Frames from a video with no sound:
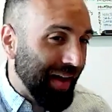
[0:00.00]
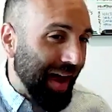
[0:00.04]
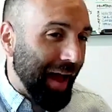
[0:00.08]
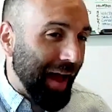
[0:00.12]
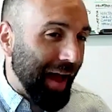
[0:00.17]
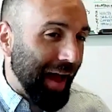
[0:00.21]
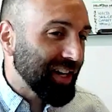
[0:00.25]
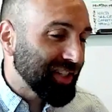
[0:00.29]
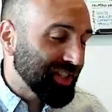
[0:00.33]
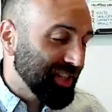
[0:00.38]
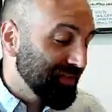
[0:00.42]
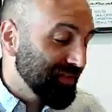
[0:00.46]

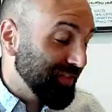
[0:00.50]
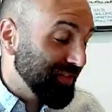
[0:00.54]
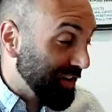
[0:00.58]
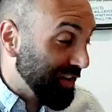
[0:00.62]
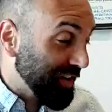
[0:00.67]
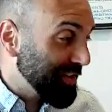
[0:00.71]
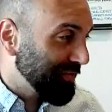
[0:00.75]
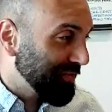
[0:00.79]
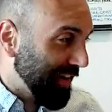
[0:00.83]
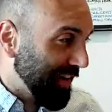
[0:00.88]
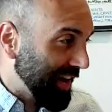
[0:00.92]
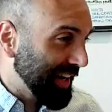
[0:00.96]
actually very
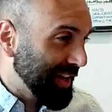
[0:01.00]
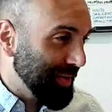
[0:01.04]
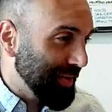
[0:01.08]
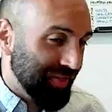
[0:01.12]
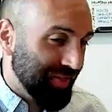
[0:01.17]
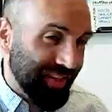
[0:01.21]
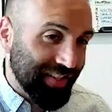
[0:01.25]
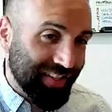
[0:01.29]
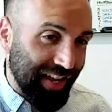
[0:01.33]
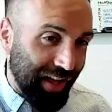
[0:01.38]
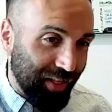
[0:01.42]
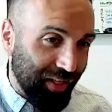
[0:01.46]
friendly with the
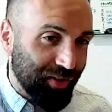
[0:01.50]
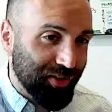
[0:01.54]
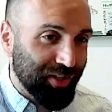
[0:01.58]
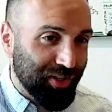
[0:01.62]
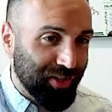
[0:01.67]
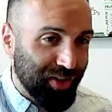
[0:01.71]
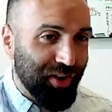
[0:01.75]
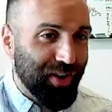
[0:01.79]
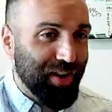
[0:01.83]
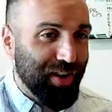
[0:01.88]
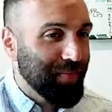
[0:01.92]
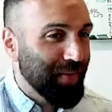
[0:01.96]
seller's
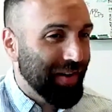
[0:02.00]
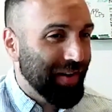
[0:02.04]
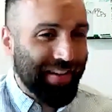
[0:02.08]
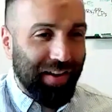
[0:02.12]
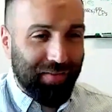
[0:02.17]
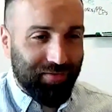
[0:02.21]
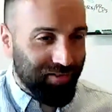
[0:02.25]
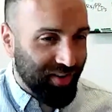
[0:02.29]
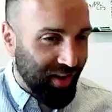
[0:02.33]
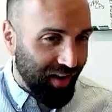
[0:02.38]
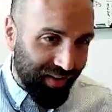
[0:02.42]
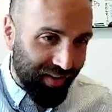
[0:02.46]
attorney because I've
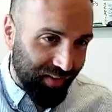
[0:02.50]
done a